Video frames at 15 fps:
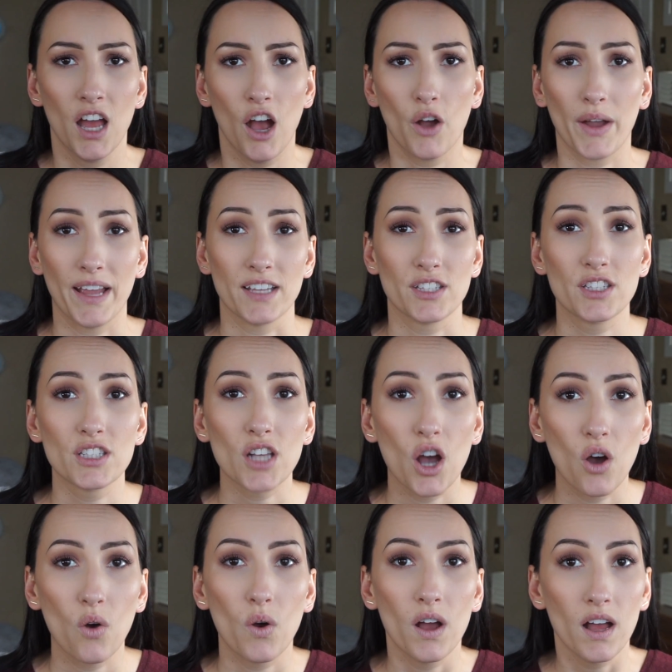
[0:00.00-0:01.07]
Okay,
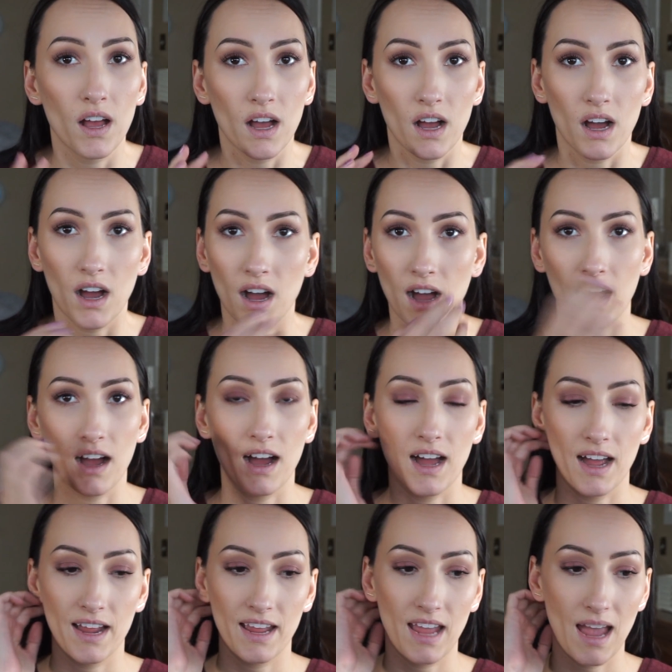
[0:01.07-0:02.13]
so
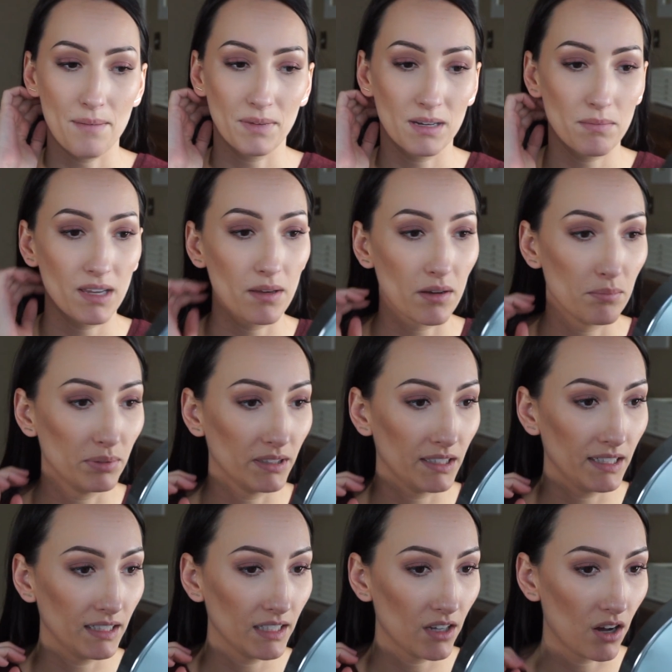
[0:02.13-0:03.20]
I am going to be
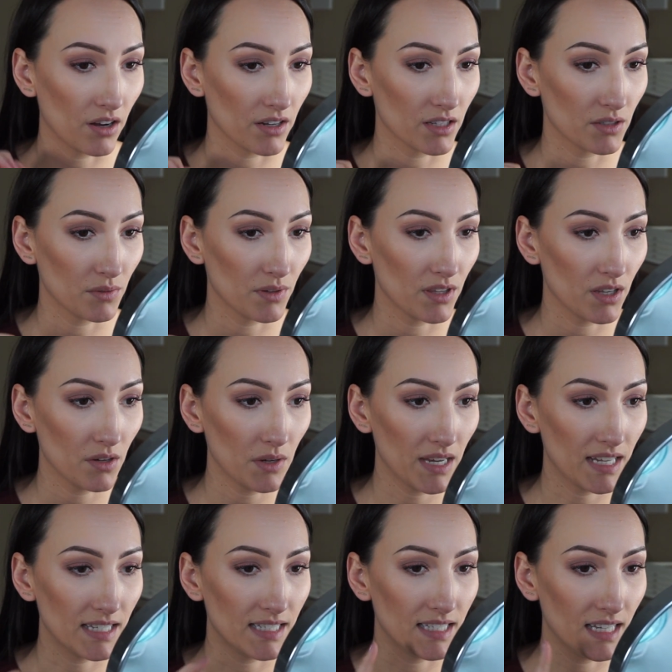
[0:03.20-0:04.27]
completely honest with you.
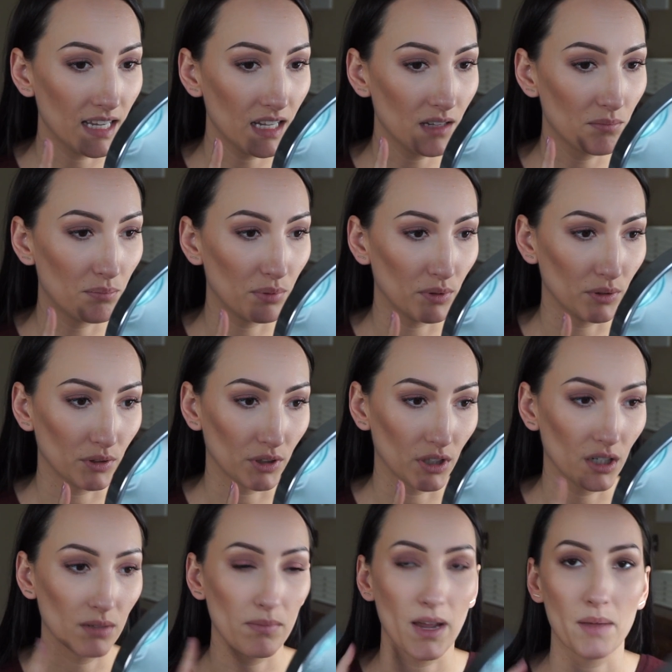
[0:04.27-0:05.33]
It did
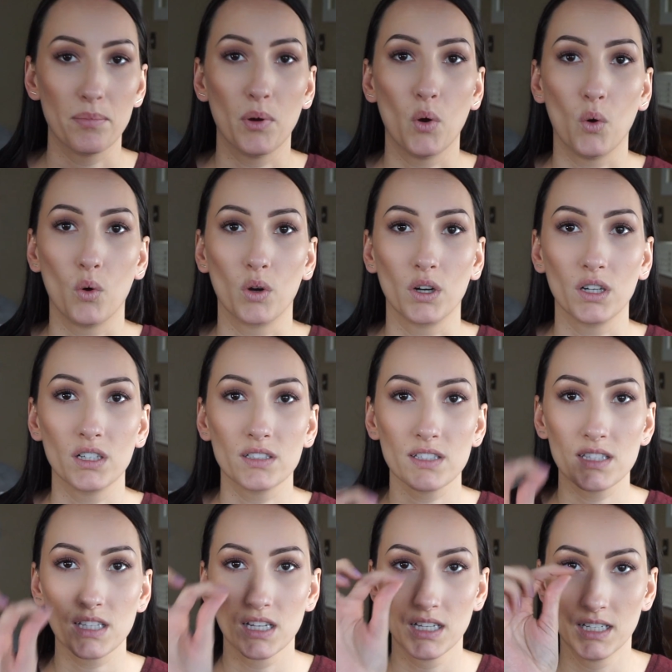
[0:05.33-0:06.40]
blur my
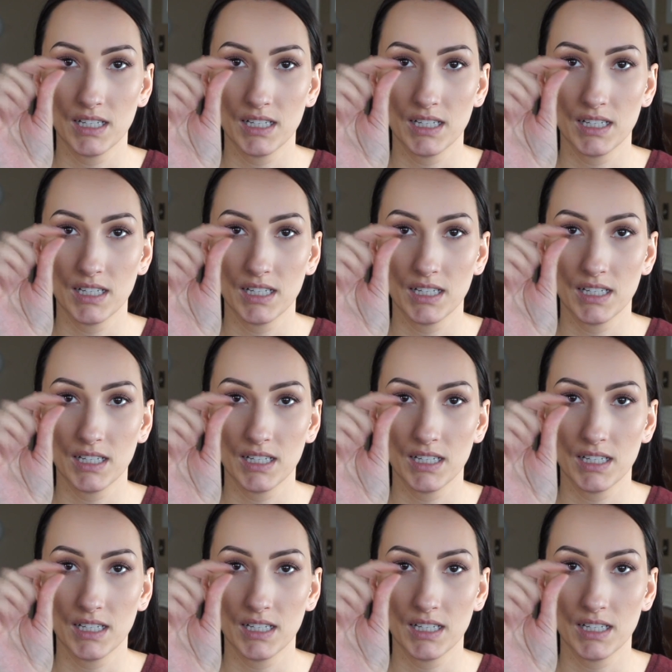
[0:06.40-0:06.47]
pores